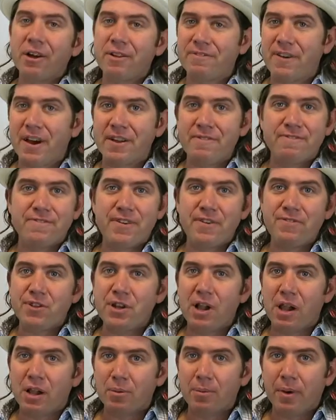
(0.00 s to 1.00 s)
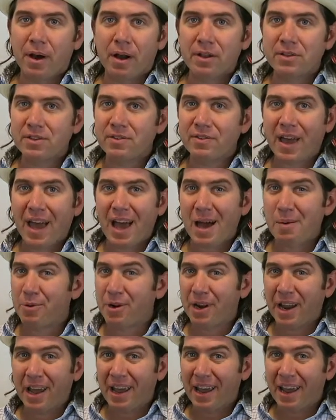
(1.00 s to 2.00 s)
to find $50 bottles of
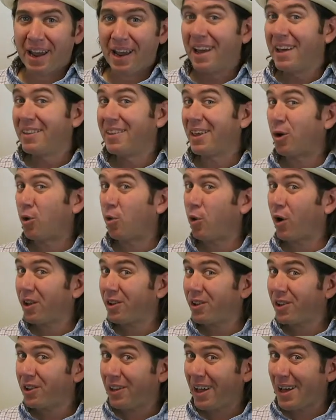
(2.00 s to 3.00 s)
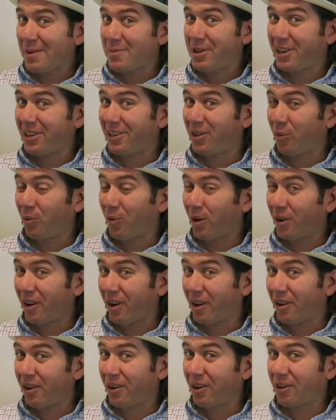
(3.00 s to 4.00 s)
Cabernet. They quickly climb into the
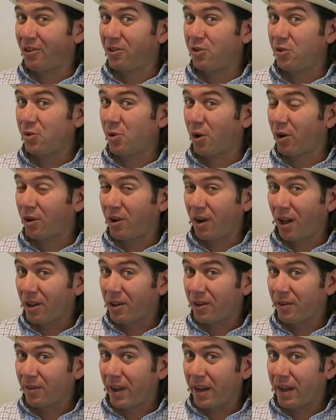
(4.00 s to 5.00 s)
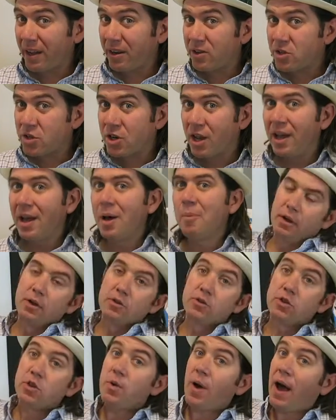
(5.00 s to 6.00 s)
$100, $200 range.
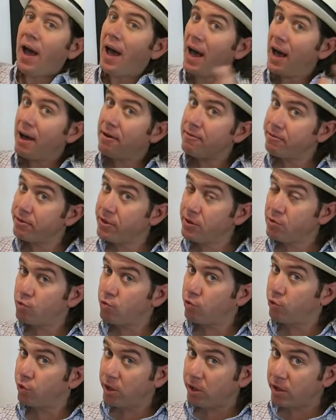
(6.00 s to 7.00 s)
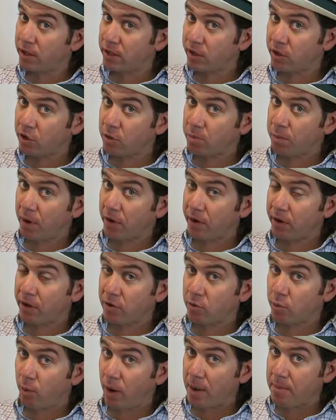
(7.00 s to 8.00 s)
So you have these really
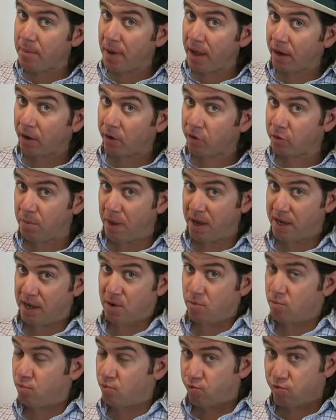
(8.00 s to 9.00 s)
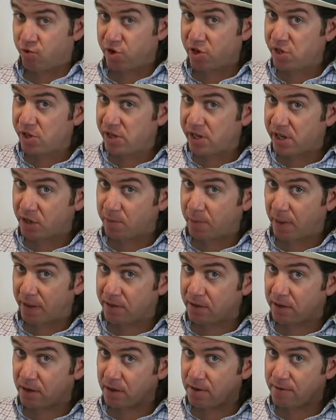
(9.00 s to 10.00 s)
experienced winemakers making really
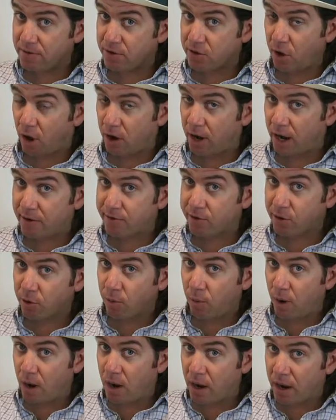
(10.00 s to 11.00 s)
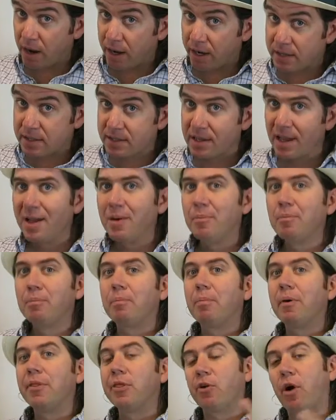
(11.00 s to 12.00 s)
expensive, sought-after wines,
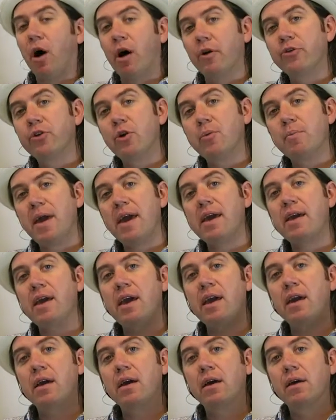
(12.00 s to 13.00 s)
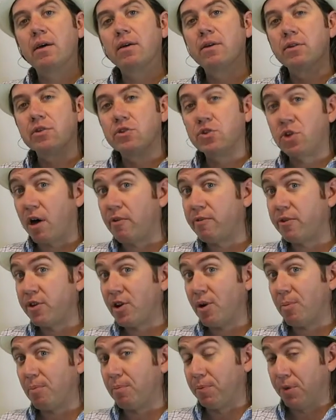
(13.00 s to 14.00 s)
but they're also making
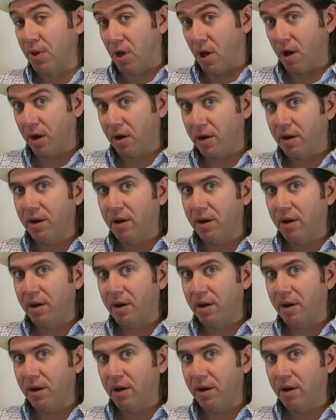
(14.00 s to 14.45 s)
Sauvignon Blanc.